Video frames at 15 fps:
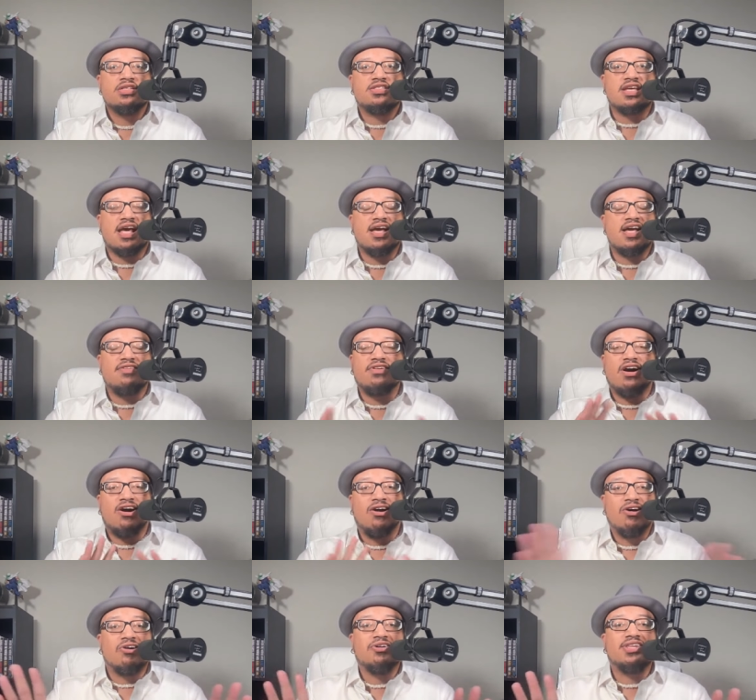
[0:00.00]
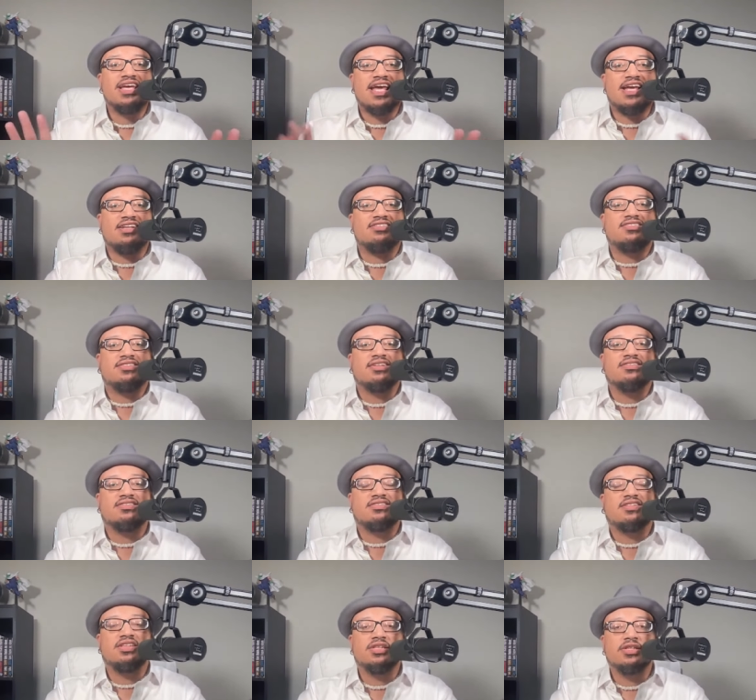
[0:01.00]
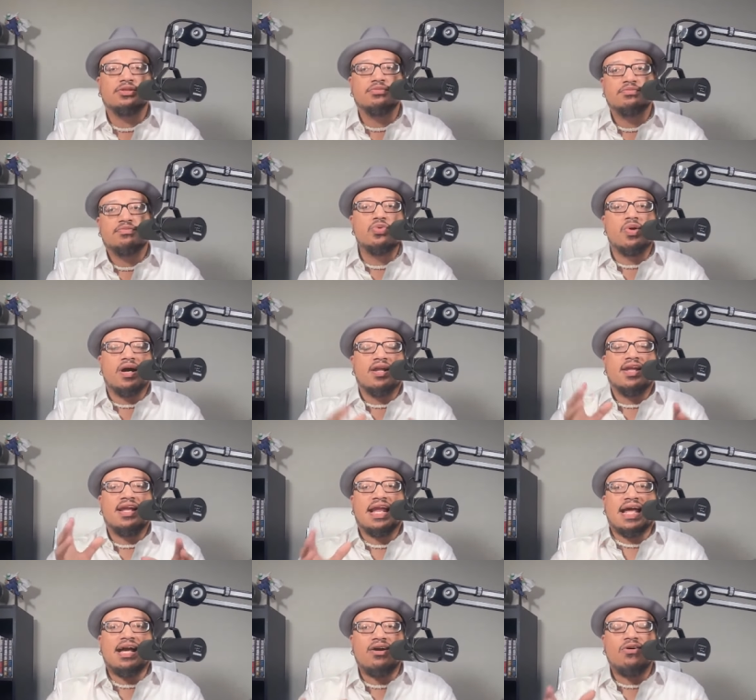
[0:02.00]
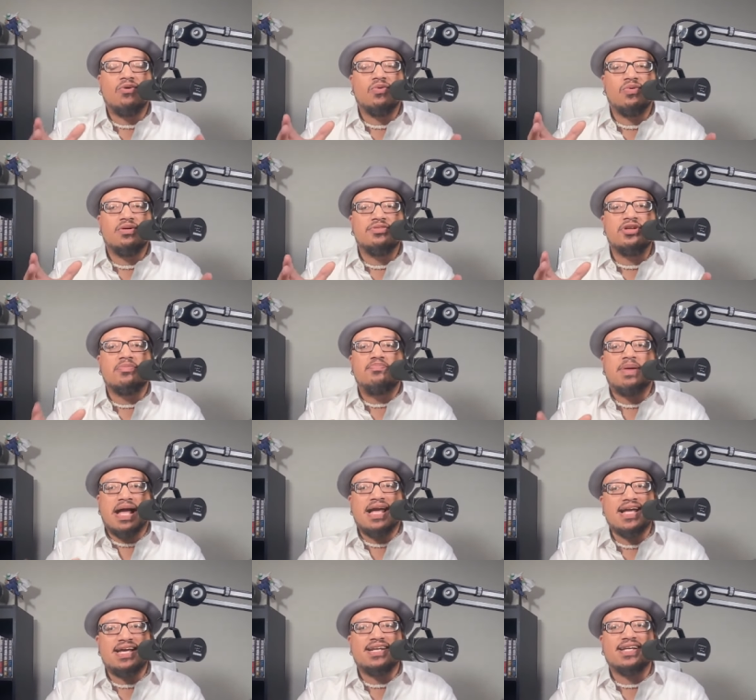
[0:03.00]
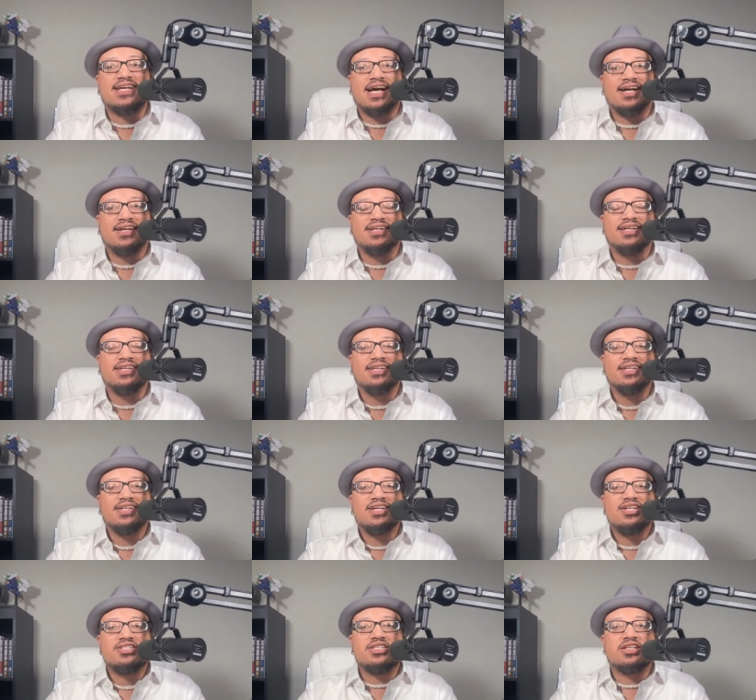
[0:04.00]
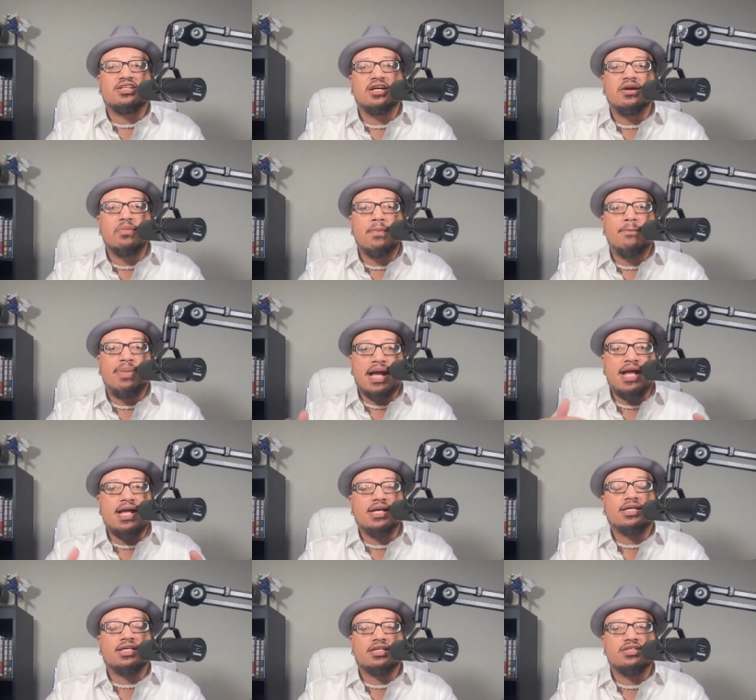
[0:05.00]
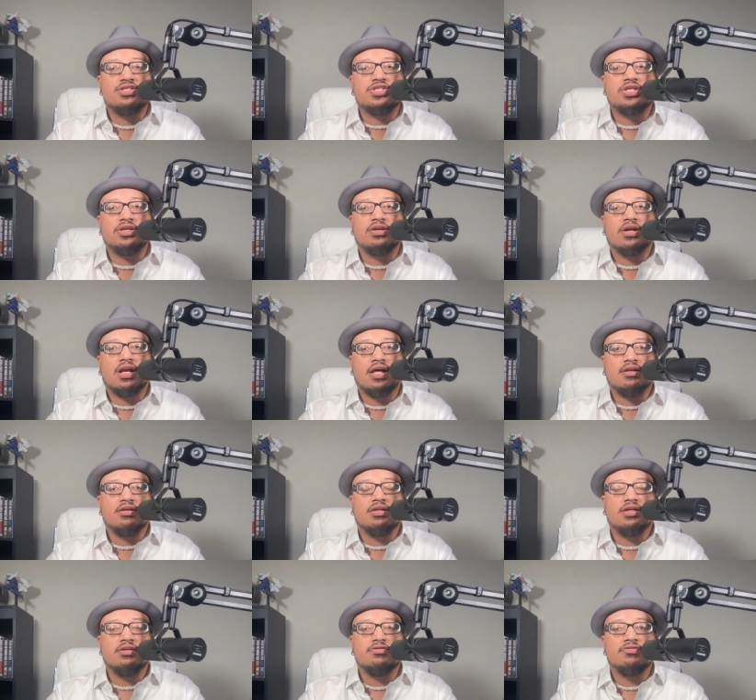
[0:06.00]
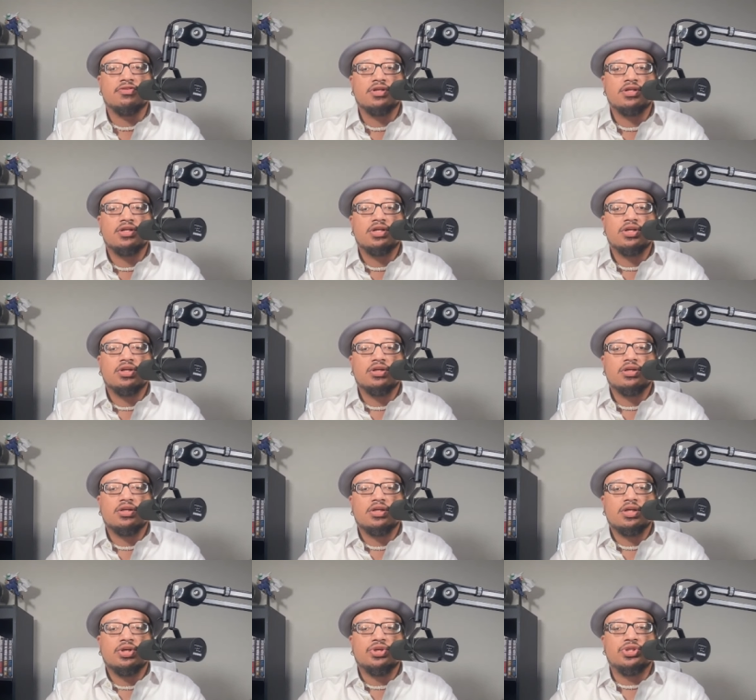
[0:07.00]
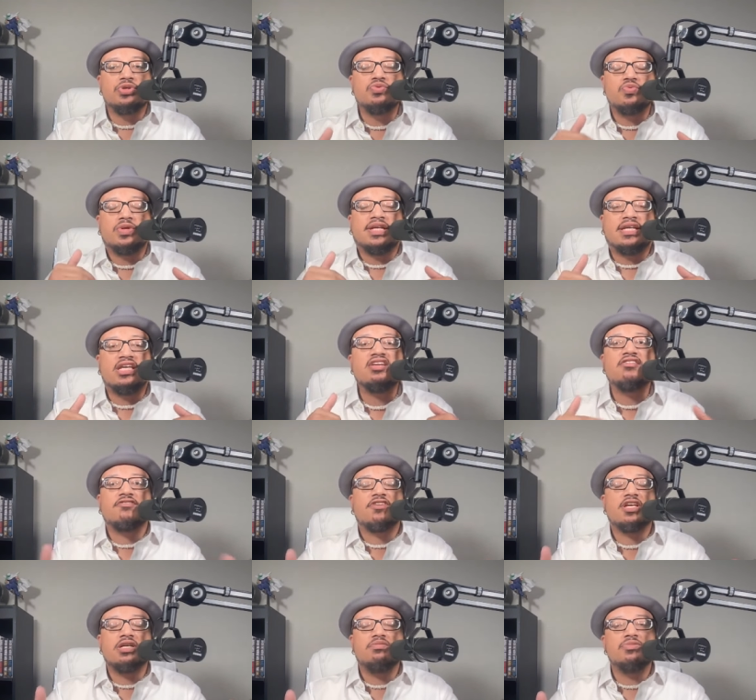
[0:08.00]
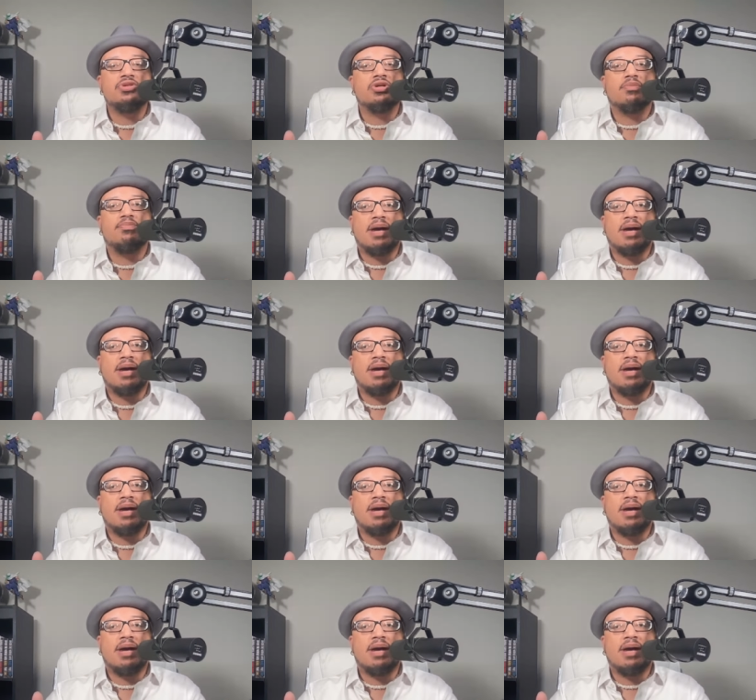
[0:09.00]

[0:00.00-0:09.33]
to have all the access to you. You allow the bad guy to come back into your life. You give him your